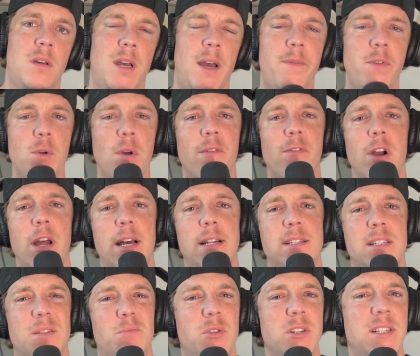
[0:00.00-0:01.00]
Have you ever had
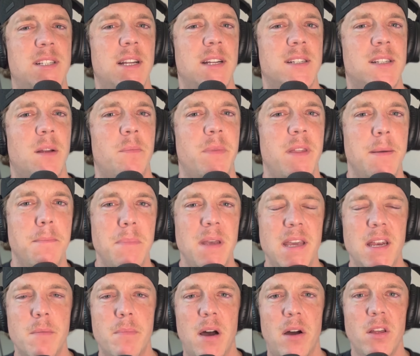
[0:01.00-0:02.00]
someone say something
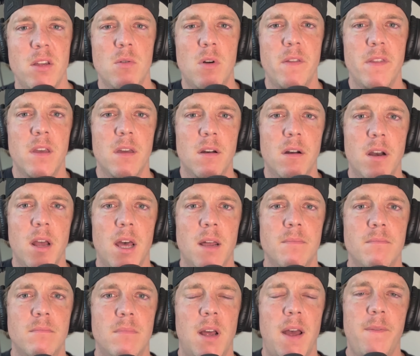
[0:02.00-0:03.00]
mean about you on the internet?
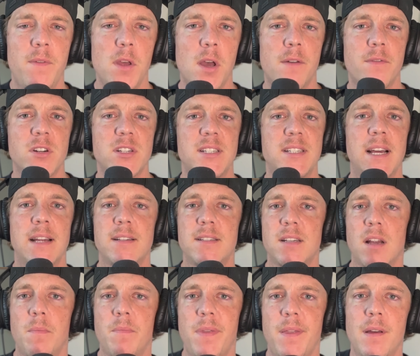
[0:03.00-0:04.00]
Have you ever said
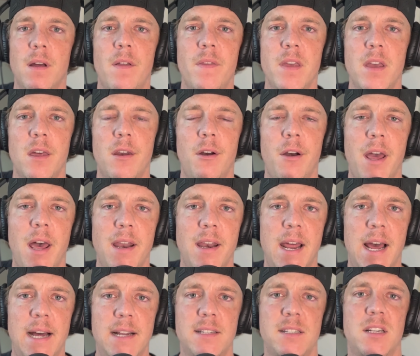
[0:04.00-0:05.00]
something on the internet and
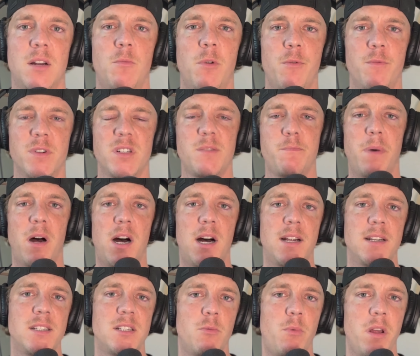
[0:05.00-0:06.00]
had someone
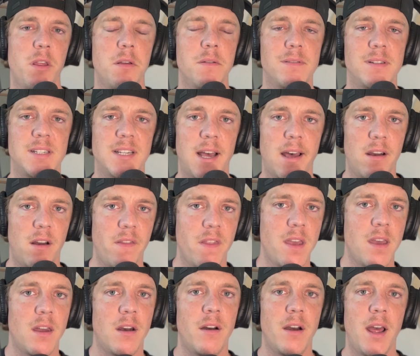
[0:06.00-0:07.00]
respond to what you said on
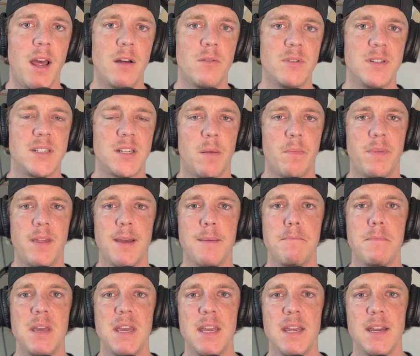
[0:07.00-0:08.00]
the internet with
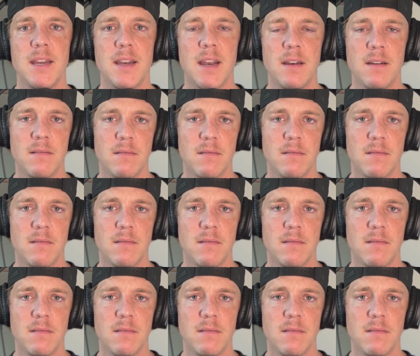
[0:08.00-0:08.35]
something mean